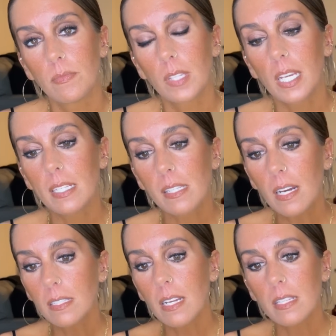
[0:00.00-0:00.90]
His
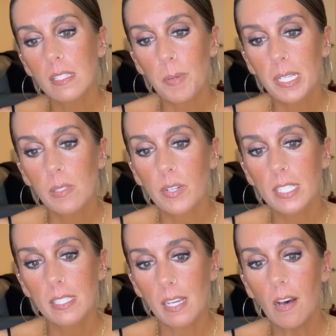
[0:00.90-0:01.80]
content speaks for
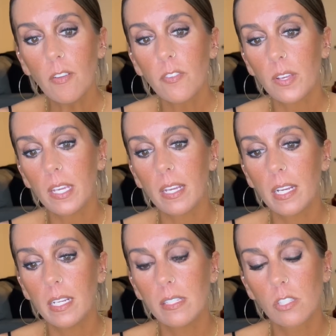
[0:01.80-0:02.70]
itself. He
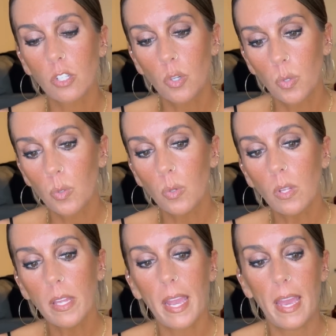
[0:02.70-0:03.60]
is
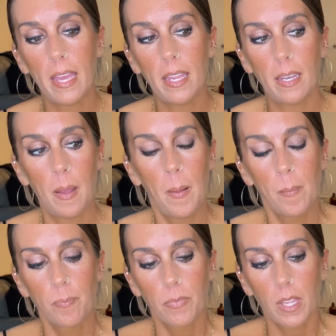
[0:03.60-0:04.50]
cruel, and
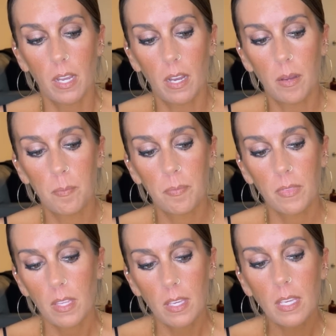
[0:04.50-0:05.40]

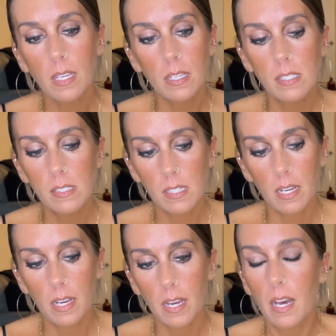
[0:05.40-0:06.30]
he is
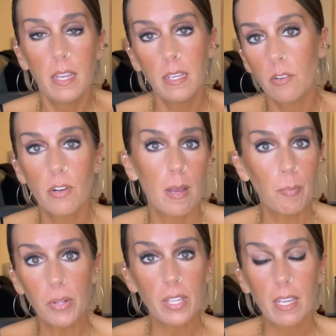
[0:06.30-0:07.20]
an internet
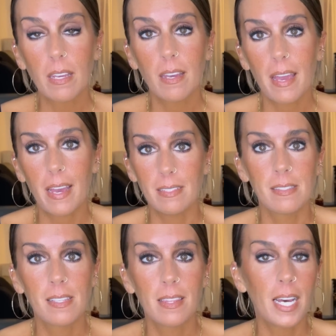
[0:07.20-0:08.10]
bully.
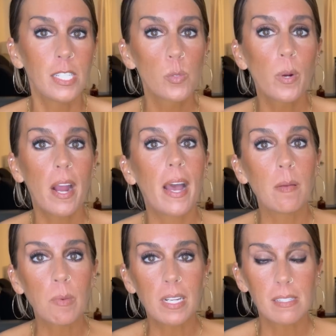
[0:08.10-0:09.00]
And that's where
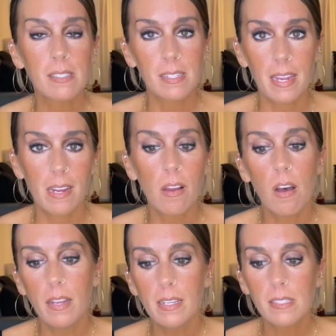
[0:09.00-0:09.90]
I'm going to stand
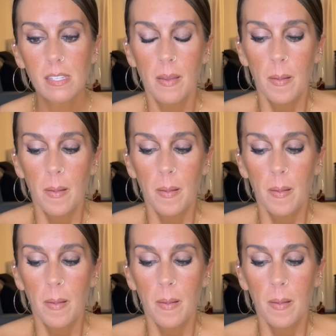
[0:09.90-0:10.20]
on it.